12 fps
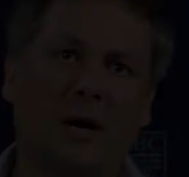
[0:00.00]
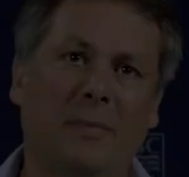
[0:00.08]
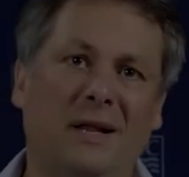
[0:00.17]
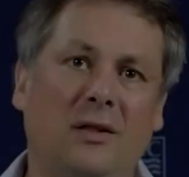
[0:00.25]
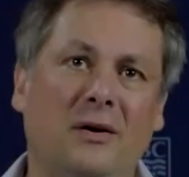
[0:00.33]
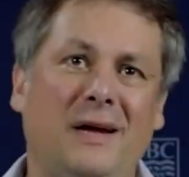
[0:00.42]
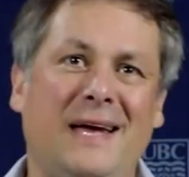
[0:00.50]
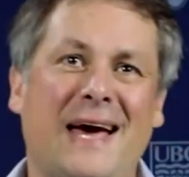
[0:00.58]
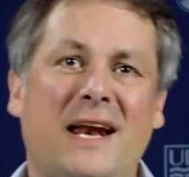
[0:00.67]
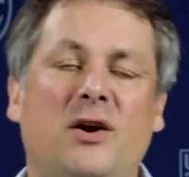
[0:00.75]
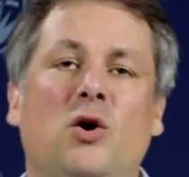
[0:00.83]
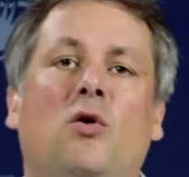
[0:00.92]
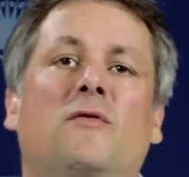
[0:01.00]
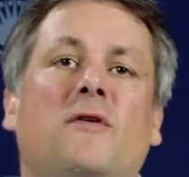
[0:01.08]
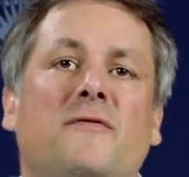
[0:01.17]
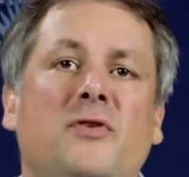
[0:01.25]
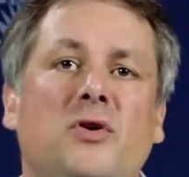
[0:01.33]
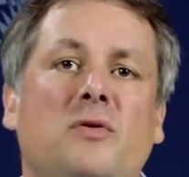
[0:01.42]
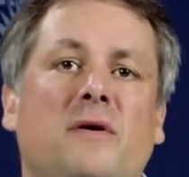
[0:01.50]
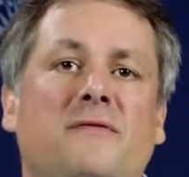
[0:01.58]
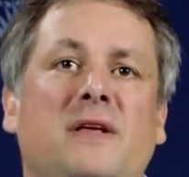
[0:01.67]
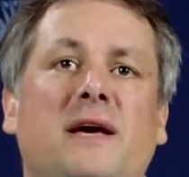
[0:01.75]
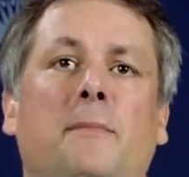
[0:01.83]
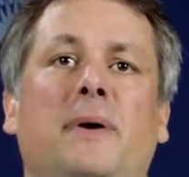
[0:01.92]
to be looking at an overview of
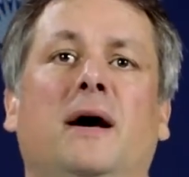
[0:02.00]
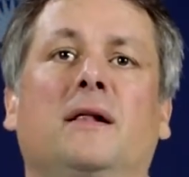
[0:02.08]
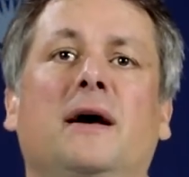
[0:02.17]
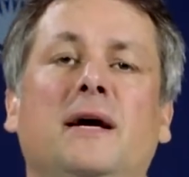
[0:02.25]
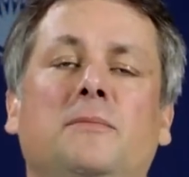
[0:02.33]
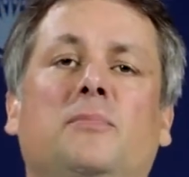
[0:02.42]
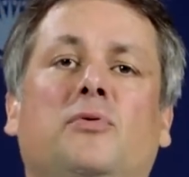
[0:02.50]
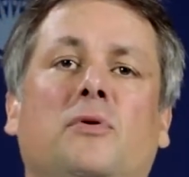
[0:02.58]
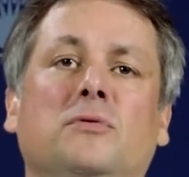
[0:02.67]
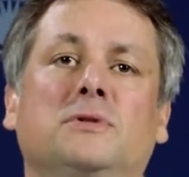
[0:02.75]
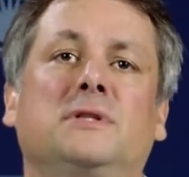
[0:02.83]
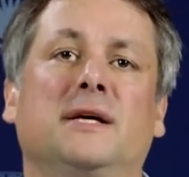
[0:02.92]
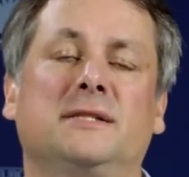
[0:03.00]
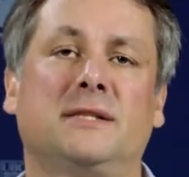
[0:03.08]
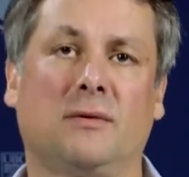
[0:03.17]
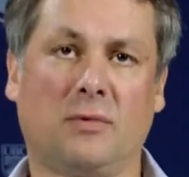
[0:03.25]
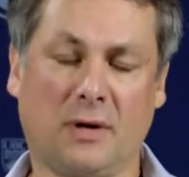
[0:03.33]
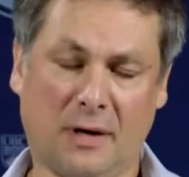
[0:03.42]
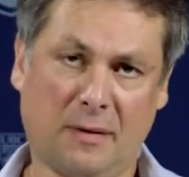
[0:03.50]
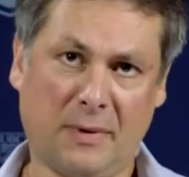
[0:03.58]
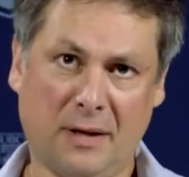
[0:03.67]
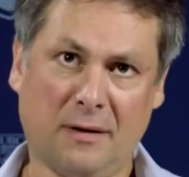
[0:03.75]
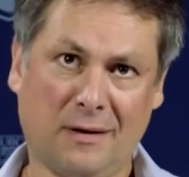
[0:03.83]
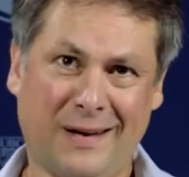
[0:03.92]
the appellate process that we're going to
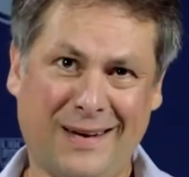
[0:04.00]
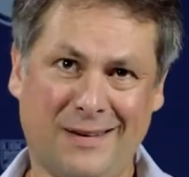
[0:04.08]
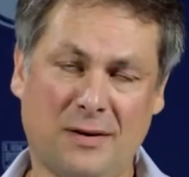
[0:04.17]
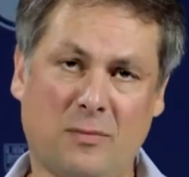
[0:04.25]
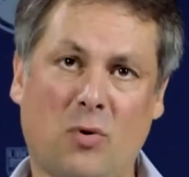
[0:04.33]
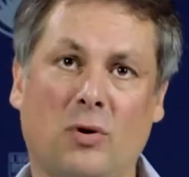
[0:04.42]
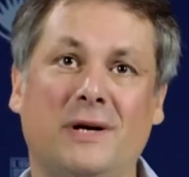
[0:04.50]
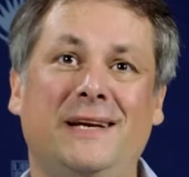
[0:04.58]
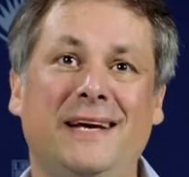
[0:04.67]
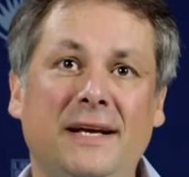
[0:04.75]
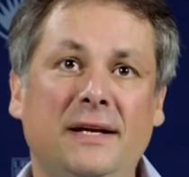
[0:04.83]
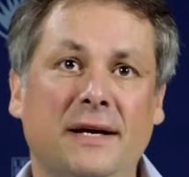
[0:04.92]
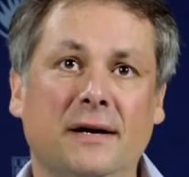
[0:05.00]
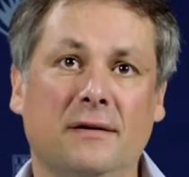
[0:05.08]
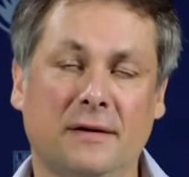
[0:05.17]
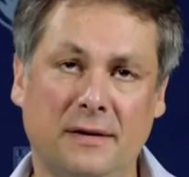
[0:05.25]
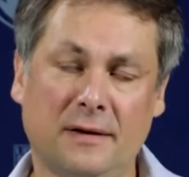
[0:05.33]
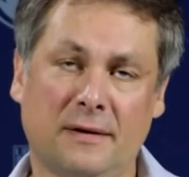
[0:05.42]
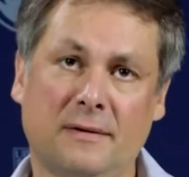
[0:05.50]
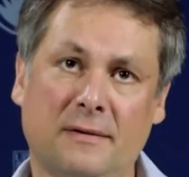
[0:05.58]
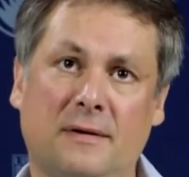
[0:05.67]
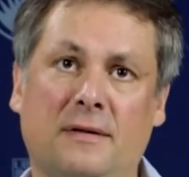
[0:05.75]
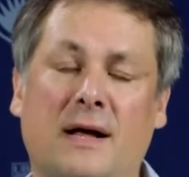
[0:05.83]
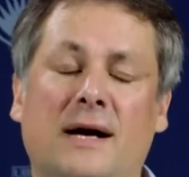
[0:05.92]
be looking into more detail in the
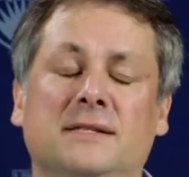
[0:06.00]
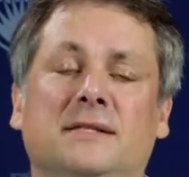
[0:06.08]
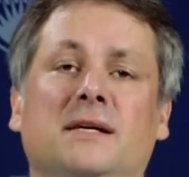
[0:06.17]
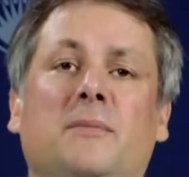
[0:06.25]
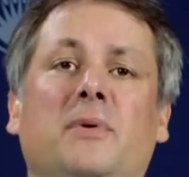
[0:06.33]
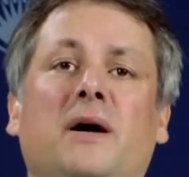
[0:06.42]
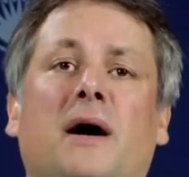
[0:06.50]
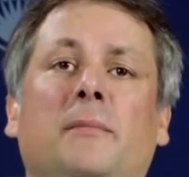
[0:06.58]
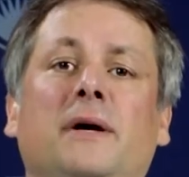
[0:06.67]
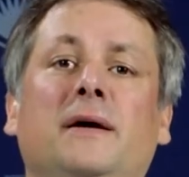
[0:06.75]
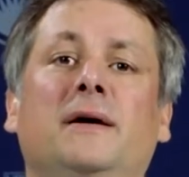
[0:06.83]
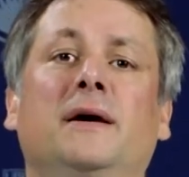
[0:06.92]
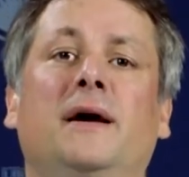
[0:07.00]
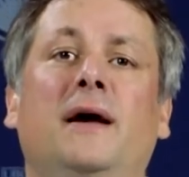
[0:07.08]
classes upcoming.